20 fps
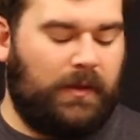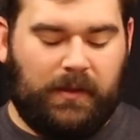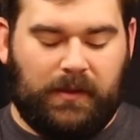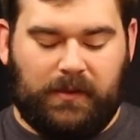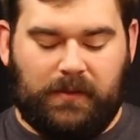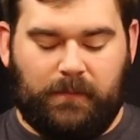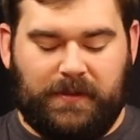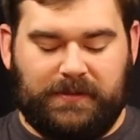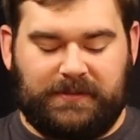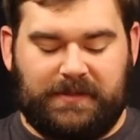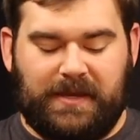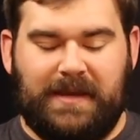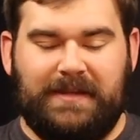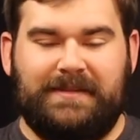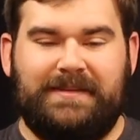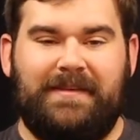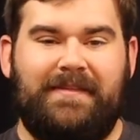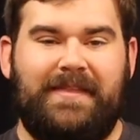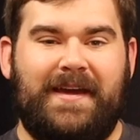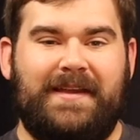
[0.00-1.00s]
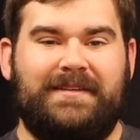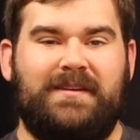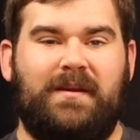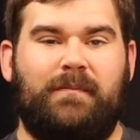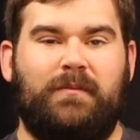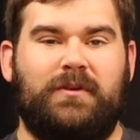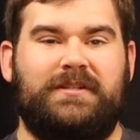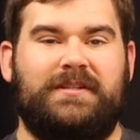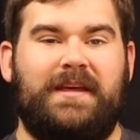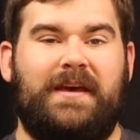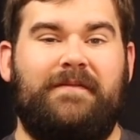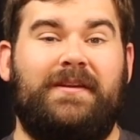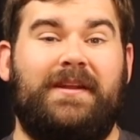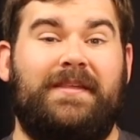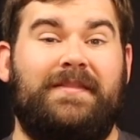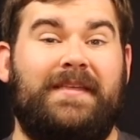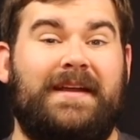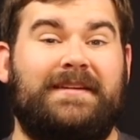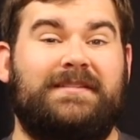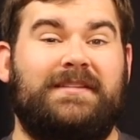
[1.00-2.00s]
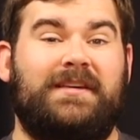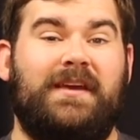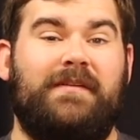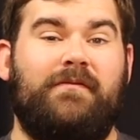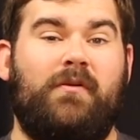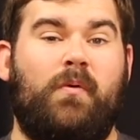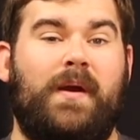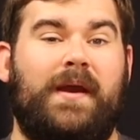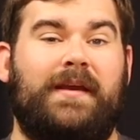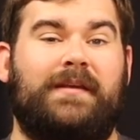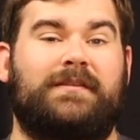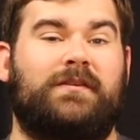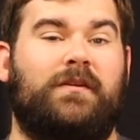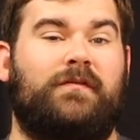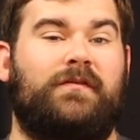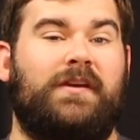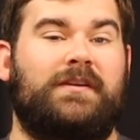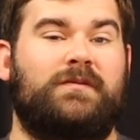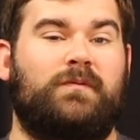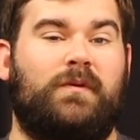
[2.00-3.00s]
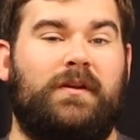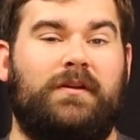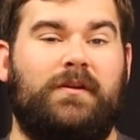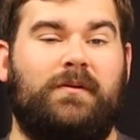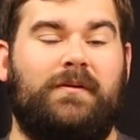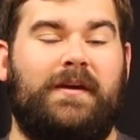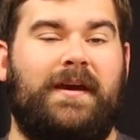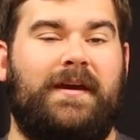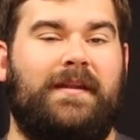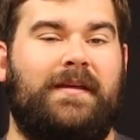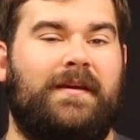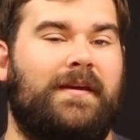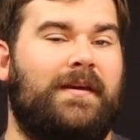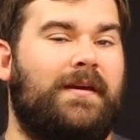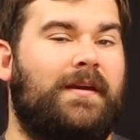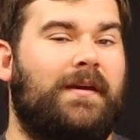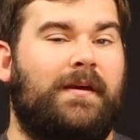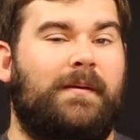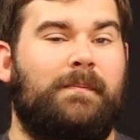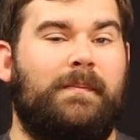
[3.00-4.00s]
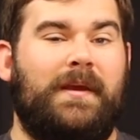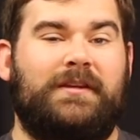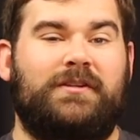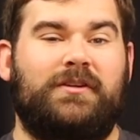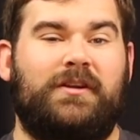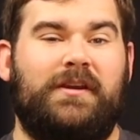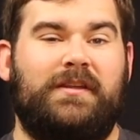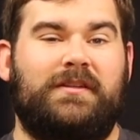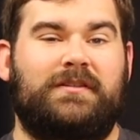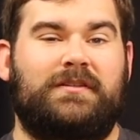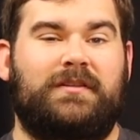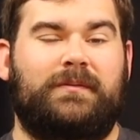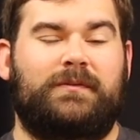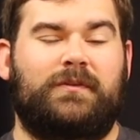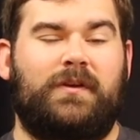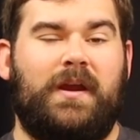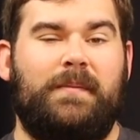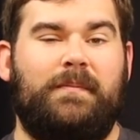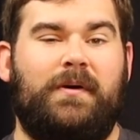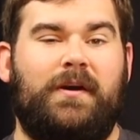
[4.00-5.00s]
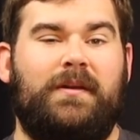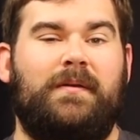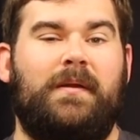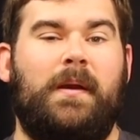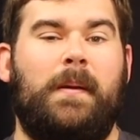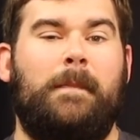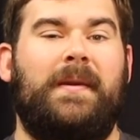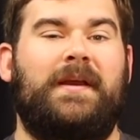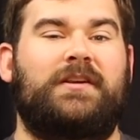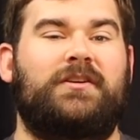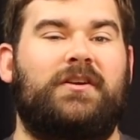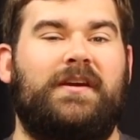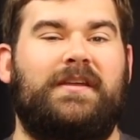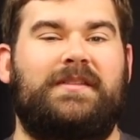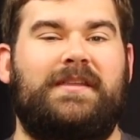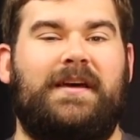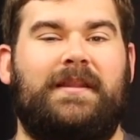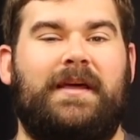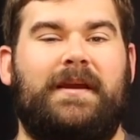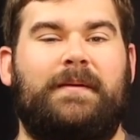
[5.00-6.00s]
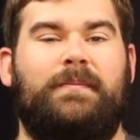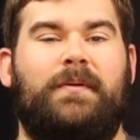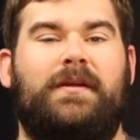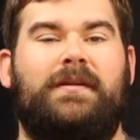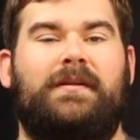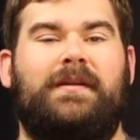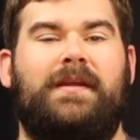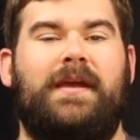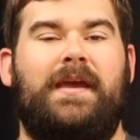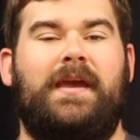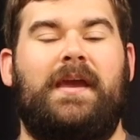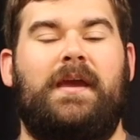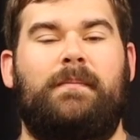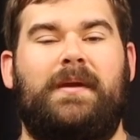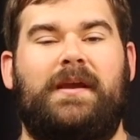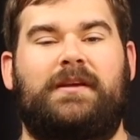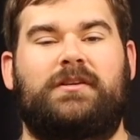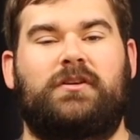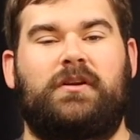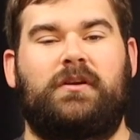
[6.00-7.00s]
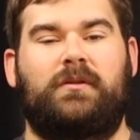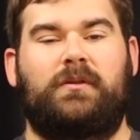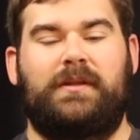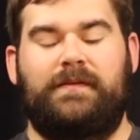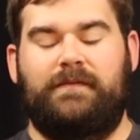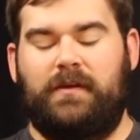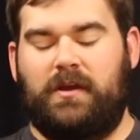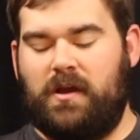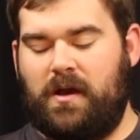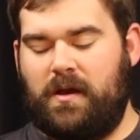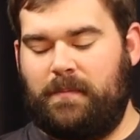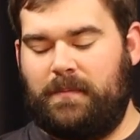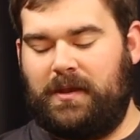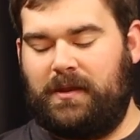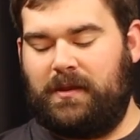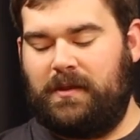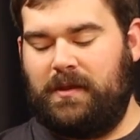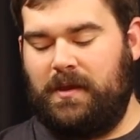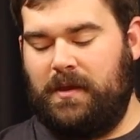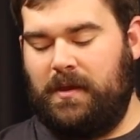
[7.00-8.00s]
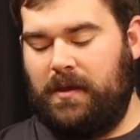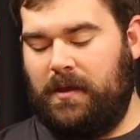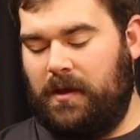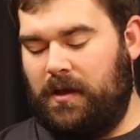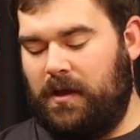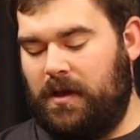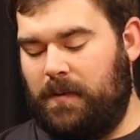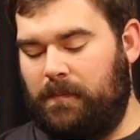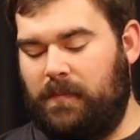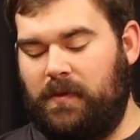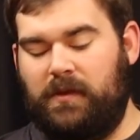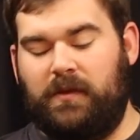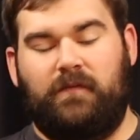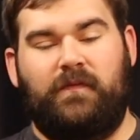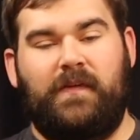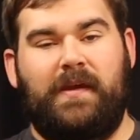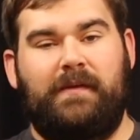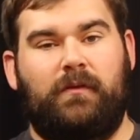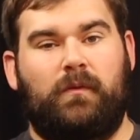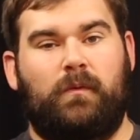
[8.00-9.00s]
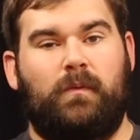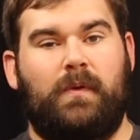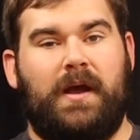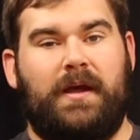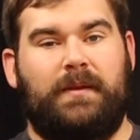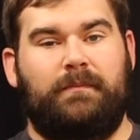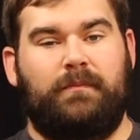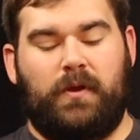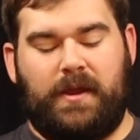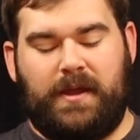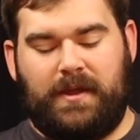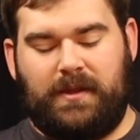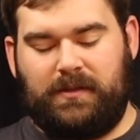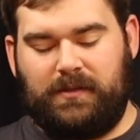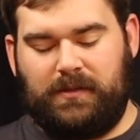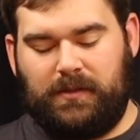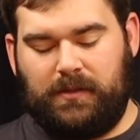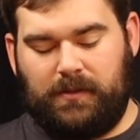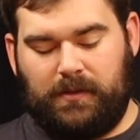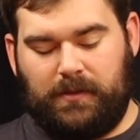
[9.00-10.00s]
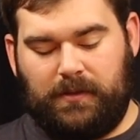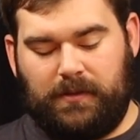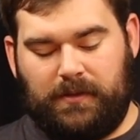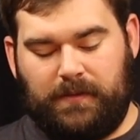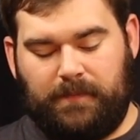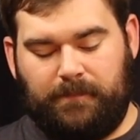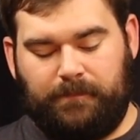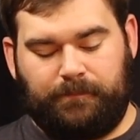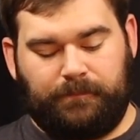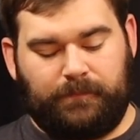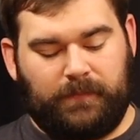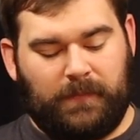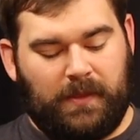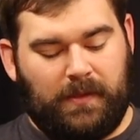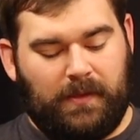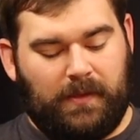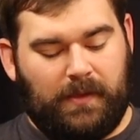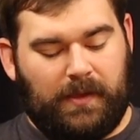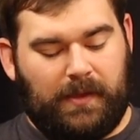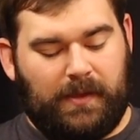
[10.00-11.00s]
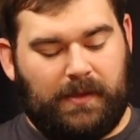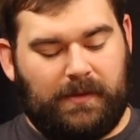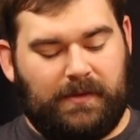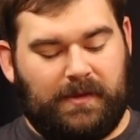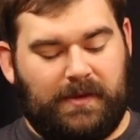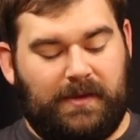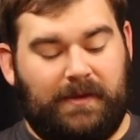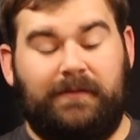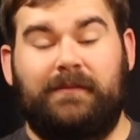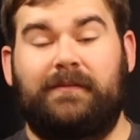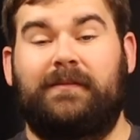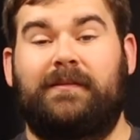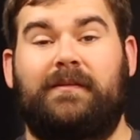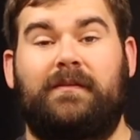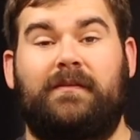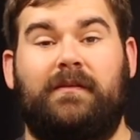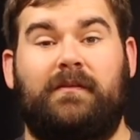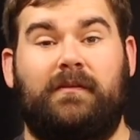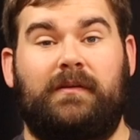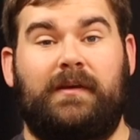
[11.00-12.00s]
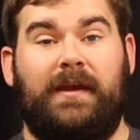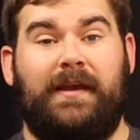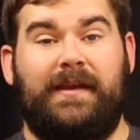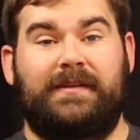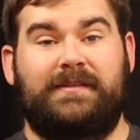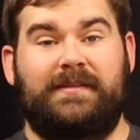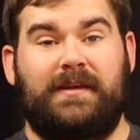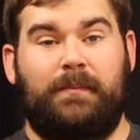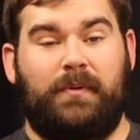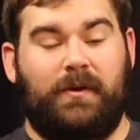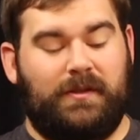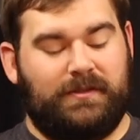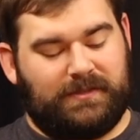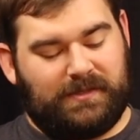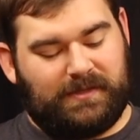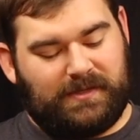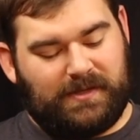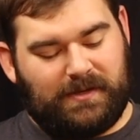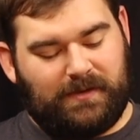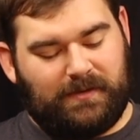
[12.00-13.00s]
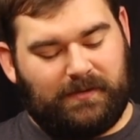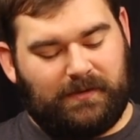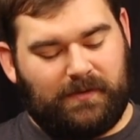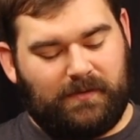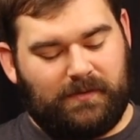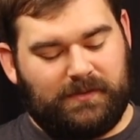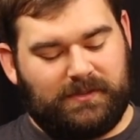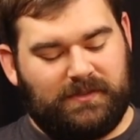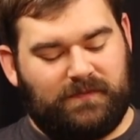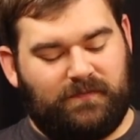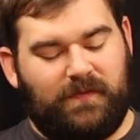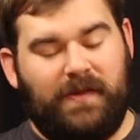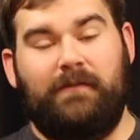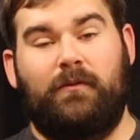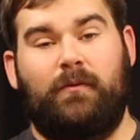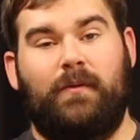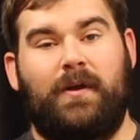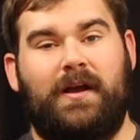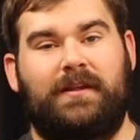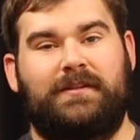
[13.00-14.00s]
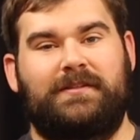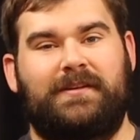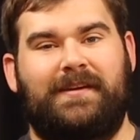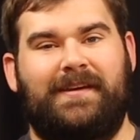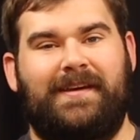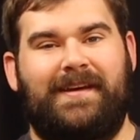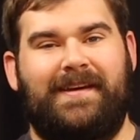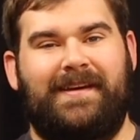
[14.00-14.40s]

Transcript: Anyways, guys, that's number 7, and that's the giveaway. So if you guys want to do that, make sure you hit the subscribe button, make sure you hit that like button, and make sure you leave a comment, your favorite rod brand. I guess that pun's intended, you know, it's his favorite rods.